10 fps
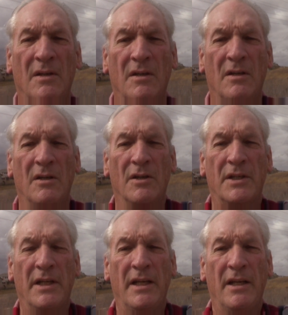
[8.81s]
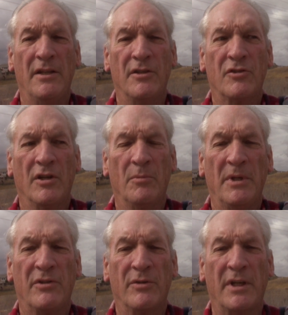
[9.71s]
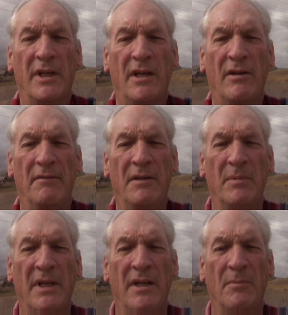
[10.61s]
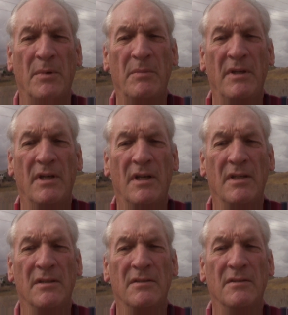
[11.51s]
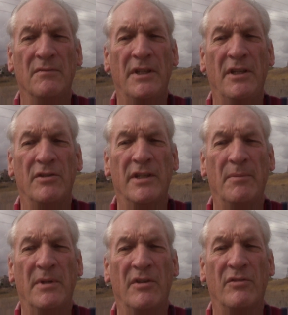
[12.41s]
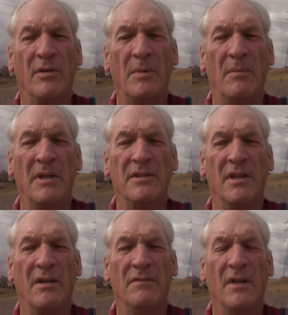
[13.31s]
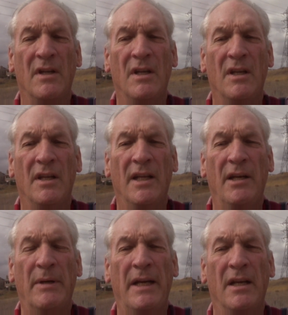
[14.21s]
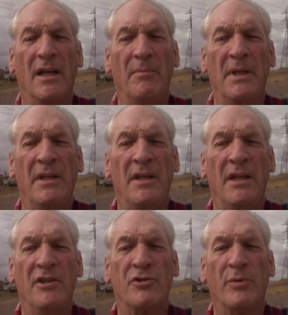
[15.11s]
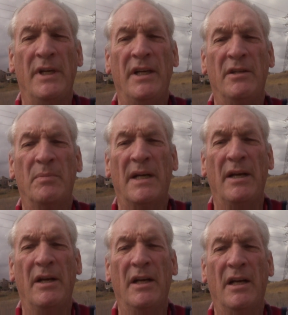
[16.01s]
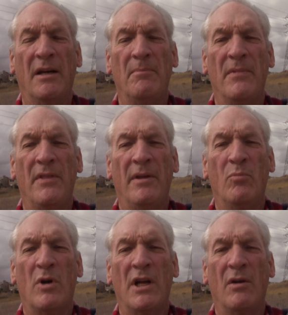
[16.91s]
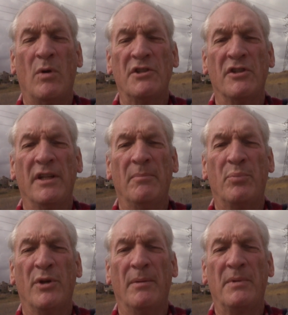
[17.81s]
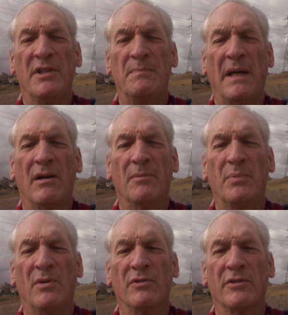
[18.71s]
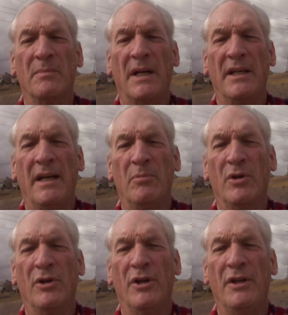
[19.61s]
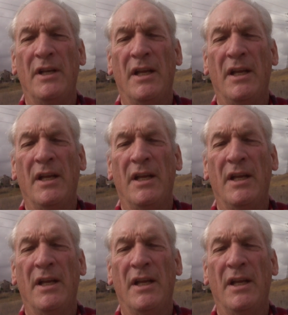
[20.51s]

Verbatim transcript: Okay, this is a little bit tricky. I don't have anybody helping me to videotape this, so I'm by myself. Anyway, I've been intrigued by um, them wa watching them put up these power poles in my neighborhood